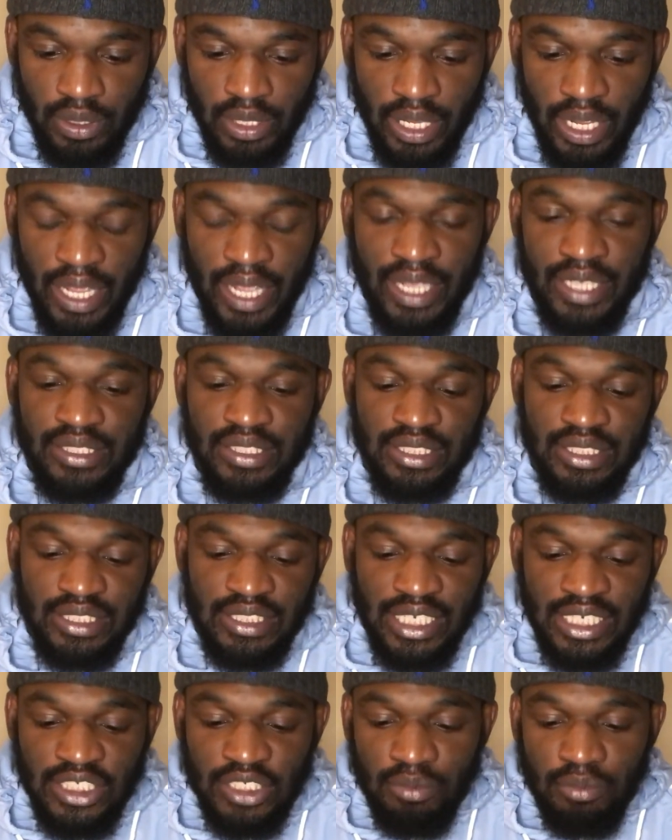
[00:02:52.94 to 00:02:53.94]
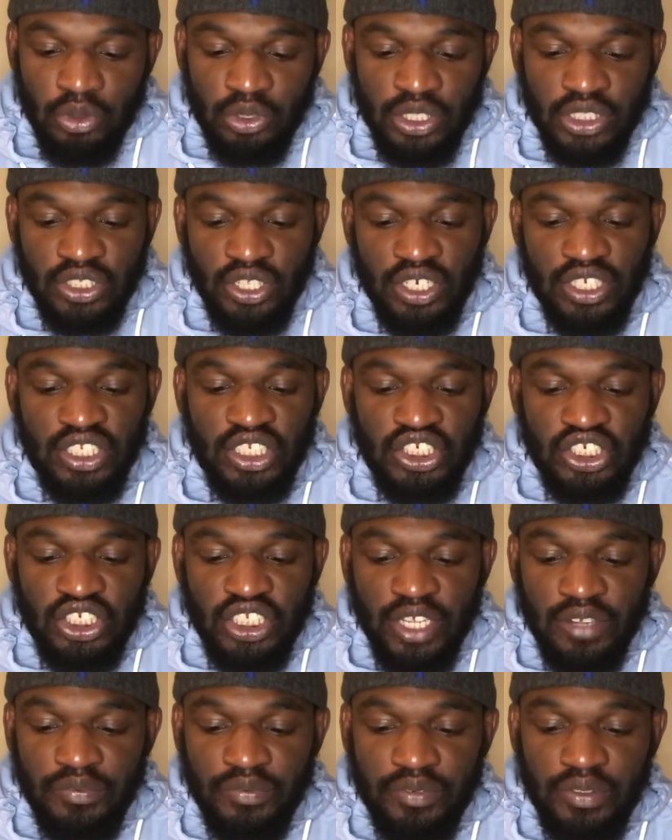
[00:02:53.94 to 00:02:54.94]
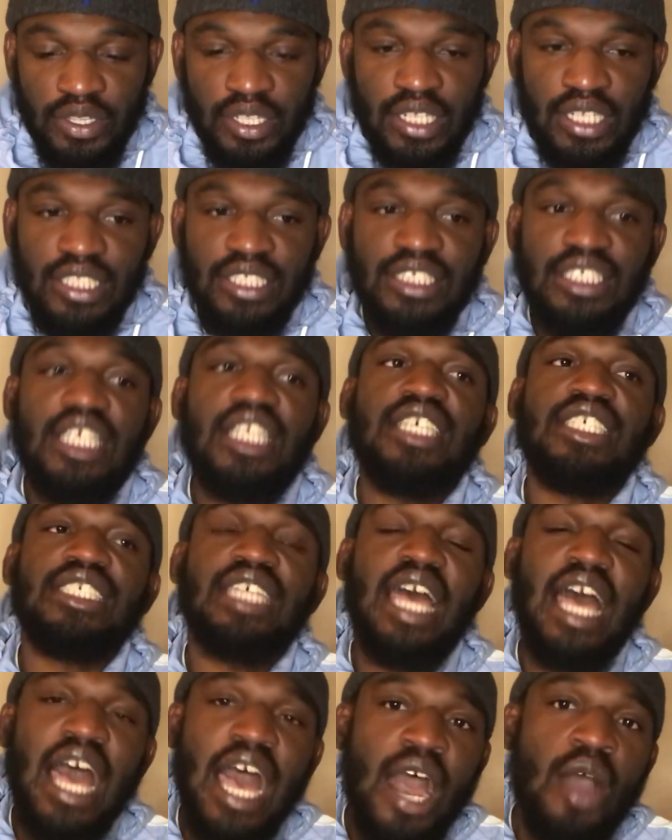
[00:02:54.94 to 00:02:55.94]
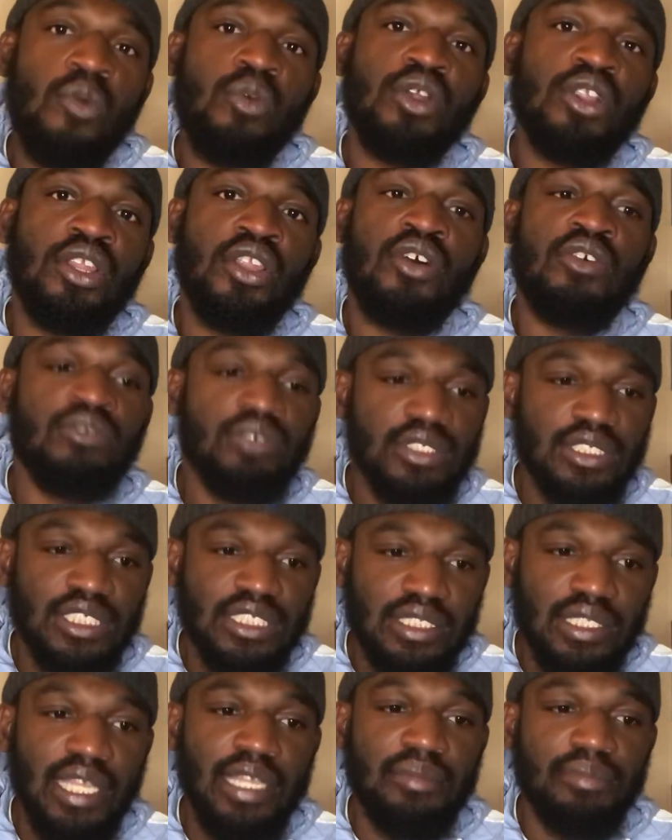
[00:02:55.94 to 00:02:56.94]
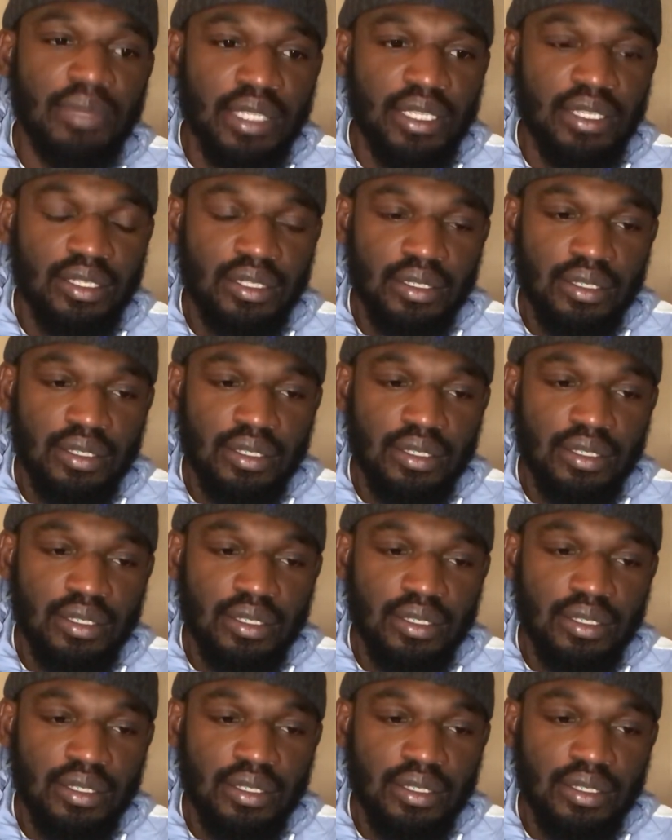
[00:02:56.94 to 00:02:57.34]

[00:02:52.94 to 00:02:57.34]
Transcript: as the testimony started to shift to this hour-long statement